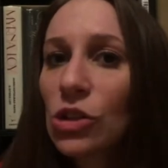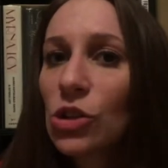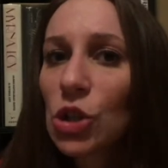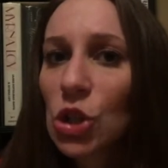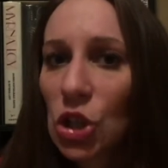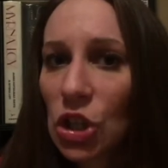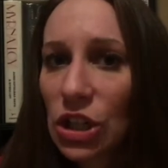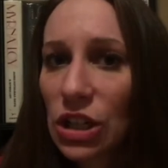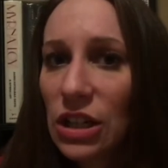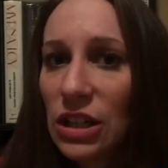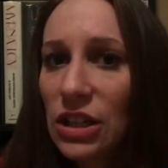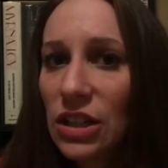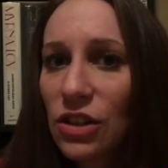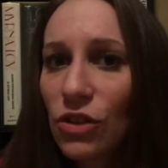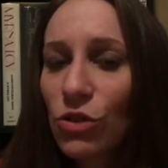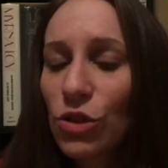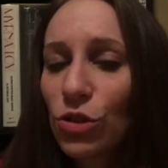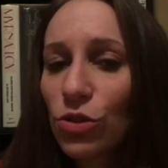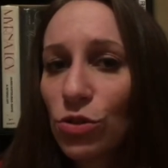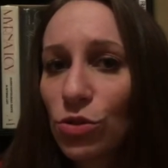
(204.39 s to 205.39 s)
good.
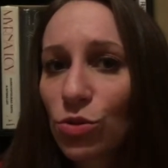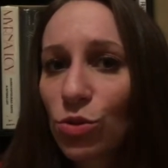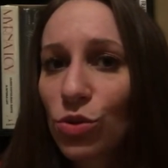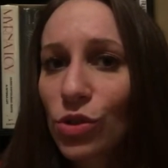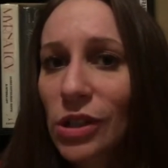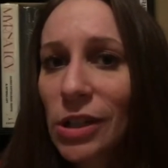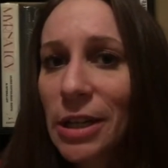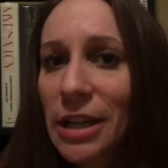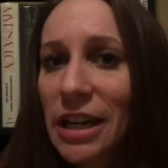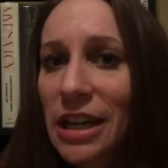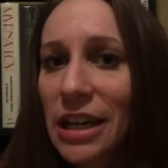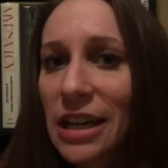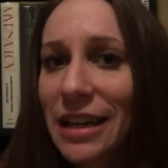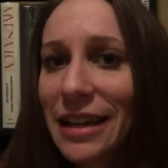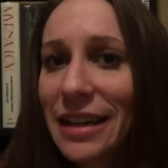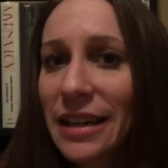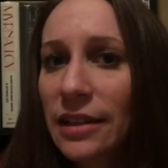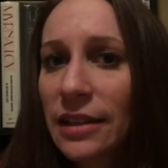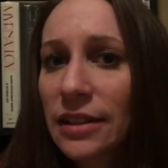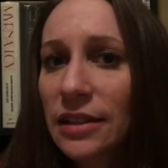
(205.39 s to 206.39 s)
The
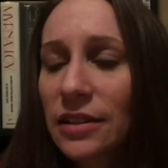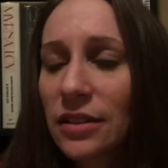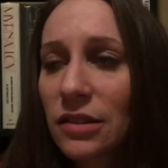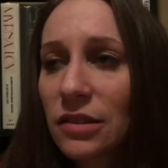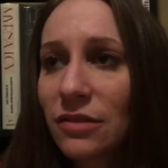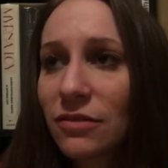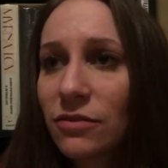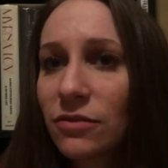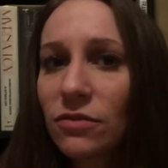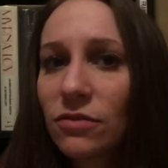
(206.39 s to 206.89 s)
story is